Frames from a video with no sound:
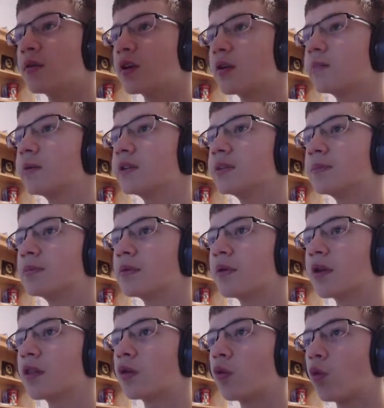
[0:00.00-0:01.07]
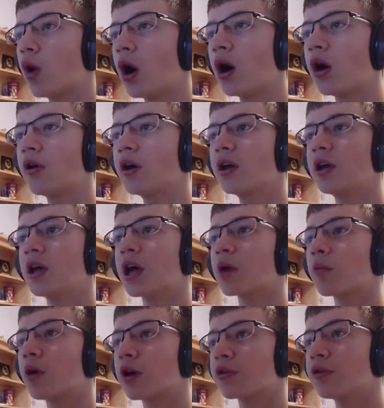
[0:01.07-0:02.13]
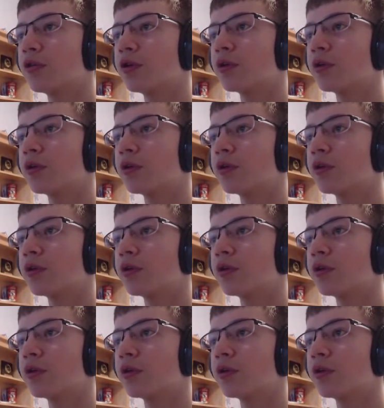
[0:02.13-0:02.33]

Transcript: going to place a blue on the wall and walk through the